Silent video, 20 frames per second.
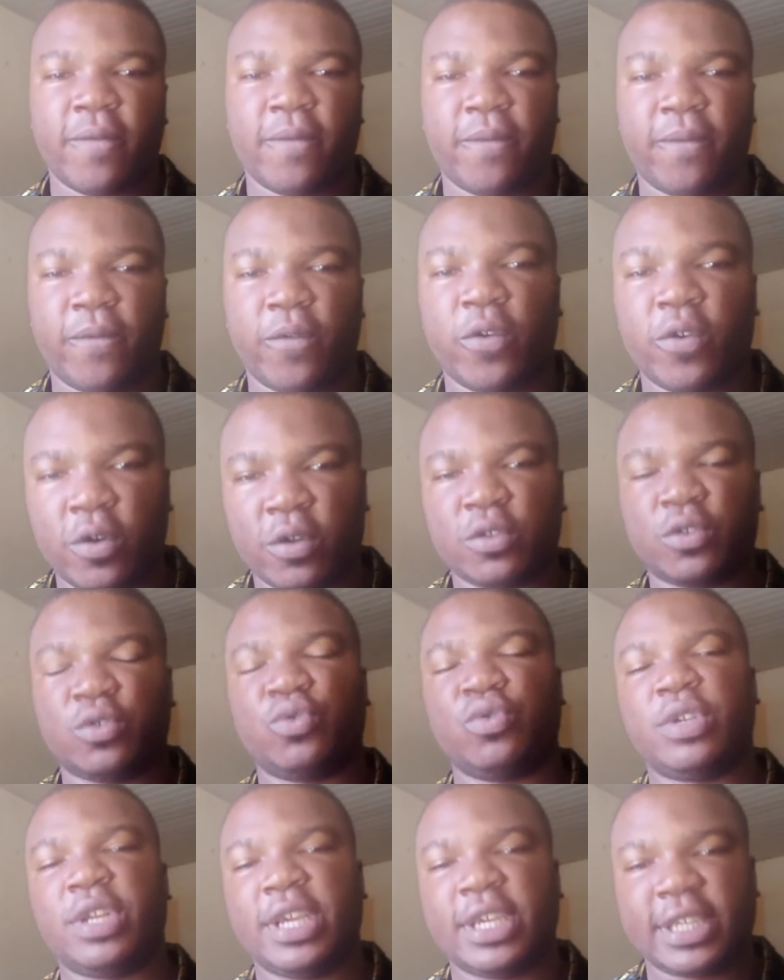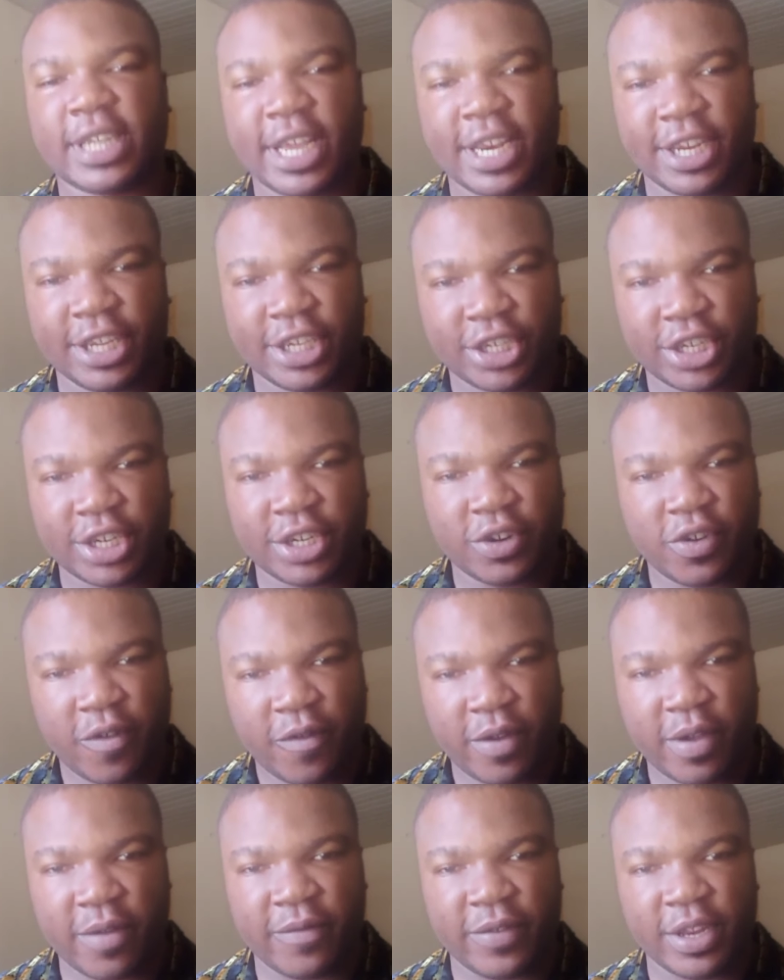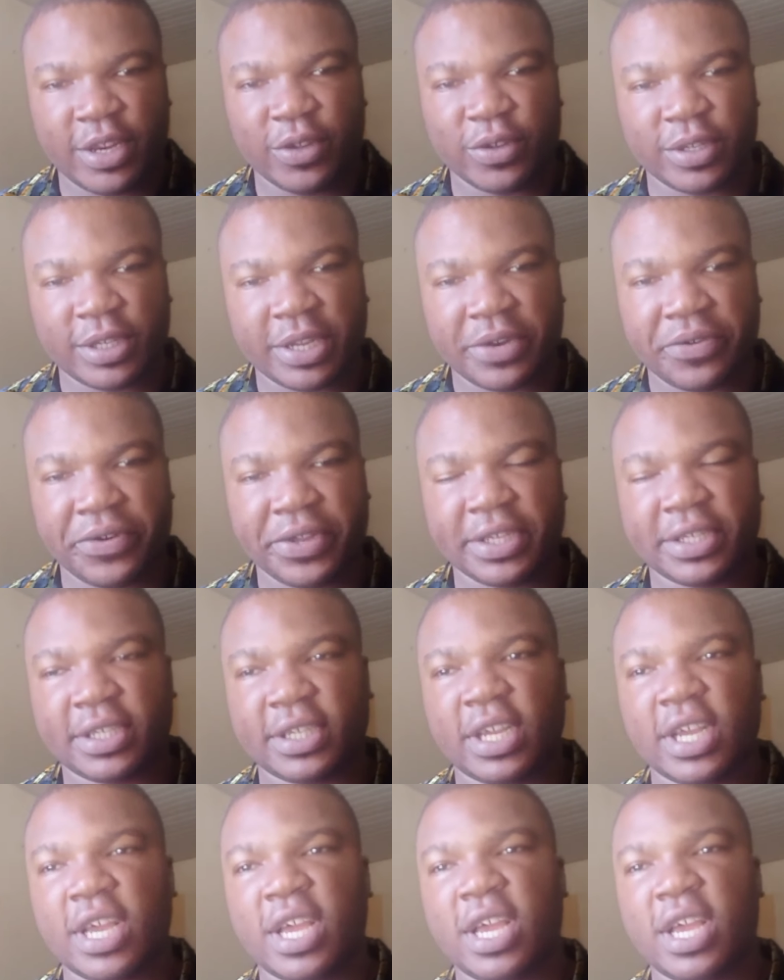For today's edition of our video series,